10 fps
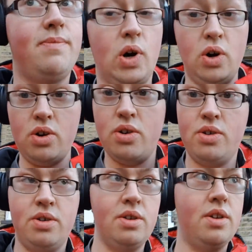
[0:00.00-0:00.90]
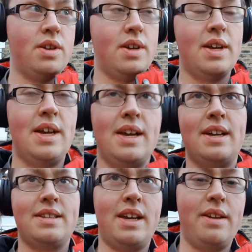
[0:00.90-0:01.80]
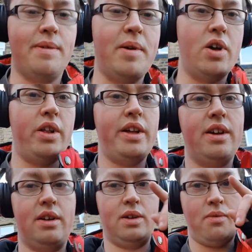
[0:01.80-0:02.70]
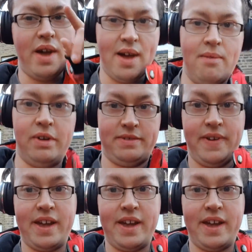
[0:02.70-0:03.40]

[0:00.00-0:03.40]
four. Setting up a bit earlier. I'm going to wait at West